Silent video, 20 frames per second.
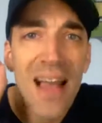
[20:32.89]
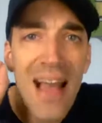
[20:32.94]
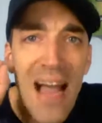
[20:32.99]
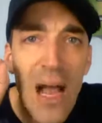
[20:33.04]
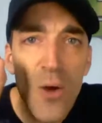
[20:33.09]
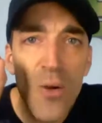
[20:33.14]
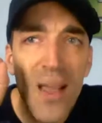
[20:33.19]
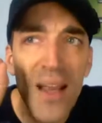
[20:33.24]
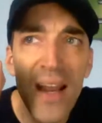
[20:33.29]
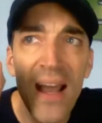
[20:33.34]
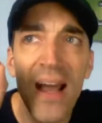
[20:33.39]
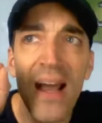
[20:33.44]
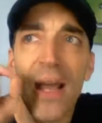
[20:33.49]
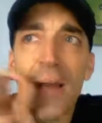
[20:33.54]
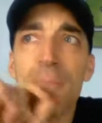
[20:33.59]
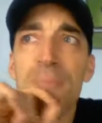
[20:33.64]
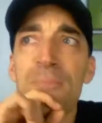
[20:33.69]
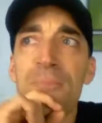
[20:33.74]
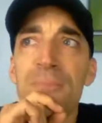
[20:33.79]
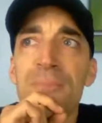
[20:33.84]
How can
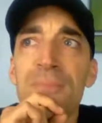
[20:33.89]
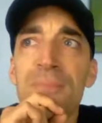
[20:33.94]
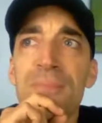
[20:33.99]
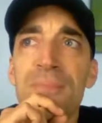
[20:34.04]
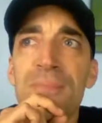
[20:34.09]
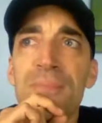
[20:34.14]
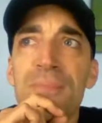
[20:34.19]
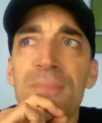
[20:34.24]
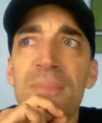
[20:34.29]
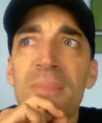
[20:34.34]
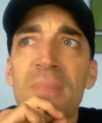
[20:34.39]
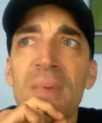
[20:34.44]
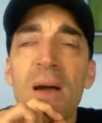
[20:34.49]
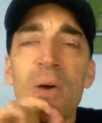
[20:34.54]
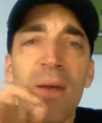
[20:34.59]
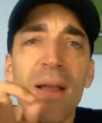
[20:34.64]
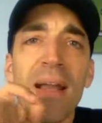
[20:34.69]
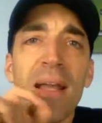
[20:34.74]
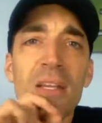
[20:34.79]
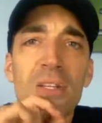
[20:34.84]
I
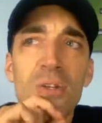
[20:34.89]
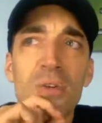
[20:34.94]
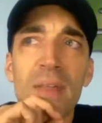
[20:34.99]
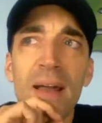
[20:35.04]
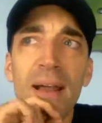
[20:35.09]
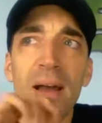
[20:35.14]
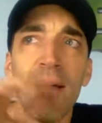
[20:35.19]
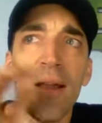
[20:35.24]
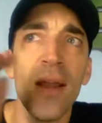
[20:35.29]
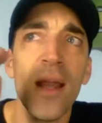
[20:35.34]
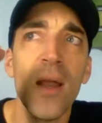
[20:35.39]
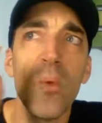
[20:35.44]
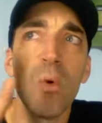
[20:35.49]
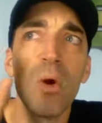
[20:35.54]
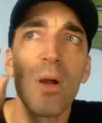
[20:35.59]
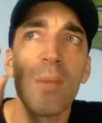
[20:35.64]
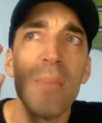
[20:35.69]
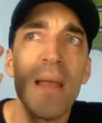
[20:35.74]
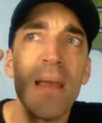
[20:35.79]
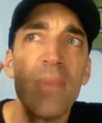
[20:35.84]
do that? How can I
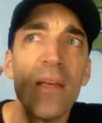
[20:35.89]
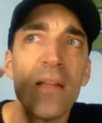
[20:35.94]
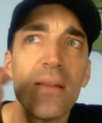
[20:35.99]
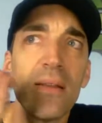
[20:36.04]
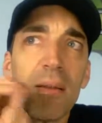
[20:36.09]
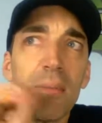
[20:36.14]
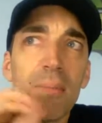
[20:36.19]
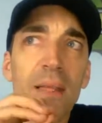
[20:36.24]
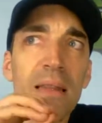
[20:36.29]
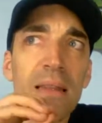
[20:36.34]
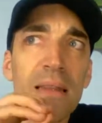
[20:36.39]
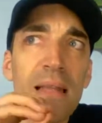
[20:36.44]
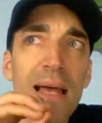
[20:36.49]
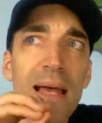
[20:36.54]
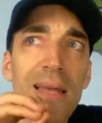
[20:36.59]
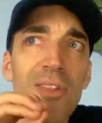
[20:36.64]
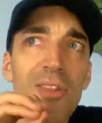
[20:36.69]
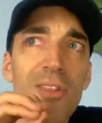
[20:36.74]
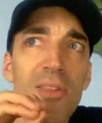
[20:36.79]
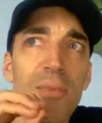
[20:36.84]
work maybe a little bit
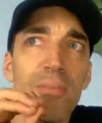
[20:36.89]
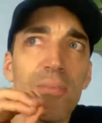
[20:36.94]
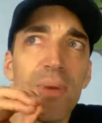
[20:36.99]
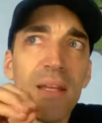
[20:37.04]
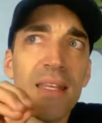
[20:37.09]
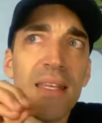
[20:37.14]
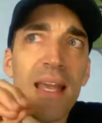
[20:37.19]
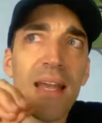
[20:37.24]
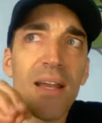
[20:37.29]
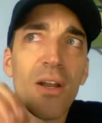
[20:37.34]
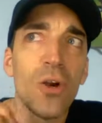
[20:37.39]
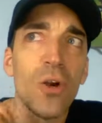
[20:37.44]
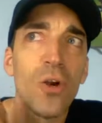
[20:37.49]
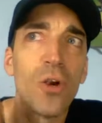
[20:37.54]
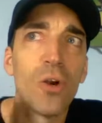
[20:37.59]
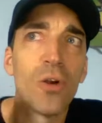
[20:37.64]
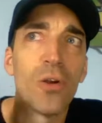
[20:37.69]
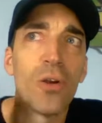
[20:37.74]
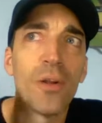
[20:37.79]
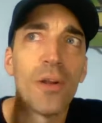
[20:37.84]
less, but yet
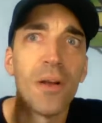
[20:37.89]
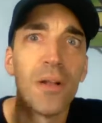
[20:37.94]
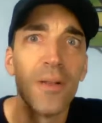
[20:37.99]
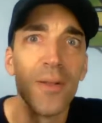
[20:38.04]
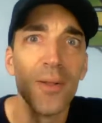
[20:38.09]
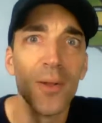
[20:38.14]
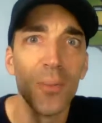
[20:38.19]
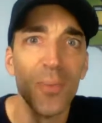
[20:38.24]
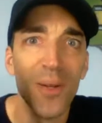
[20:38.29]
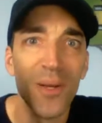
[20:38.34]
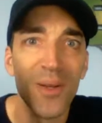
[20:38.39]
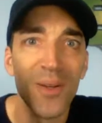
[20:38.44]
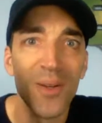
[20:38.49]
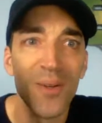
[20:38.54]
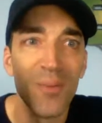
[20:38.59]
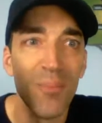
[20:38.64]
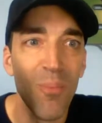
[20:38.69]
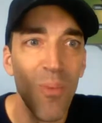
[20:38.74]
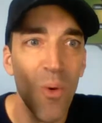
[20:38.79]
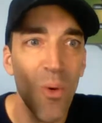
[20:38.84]
earn a little bit
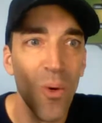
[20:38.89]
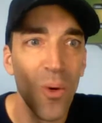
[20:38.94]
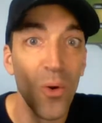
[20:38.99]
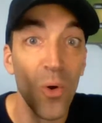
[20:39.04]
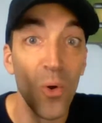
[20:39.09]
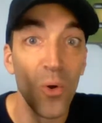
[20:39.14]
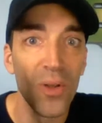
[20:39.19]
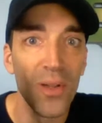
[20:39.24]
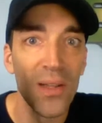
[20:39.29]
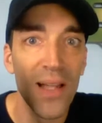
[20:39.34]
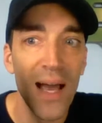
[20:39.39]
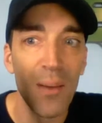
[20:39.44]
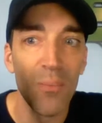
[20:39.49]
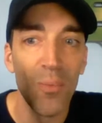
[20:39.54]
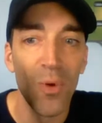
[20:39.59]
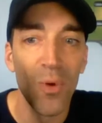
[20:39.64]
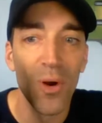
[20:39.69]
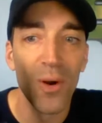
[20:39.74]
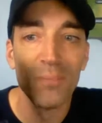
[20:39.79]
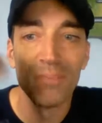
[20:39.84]
more or a lot
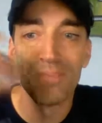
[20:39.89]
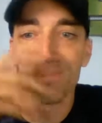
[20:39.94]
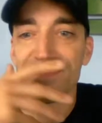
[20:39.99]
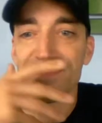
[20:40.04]
more?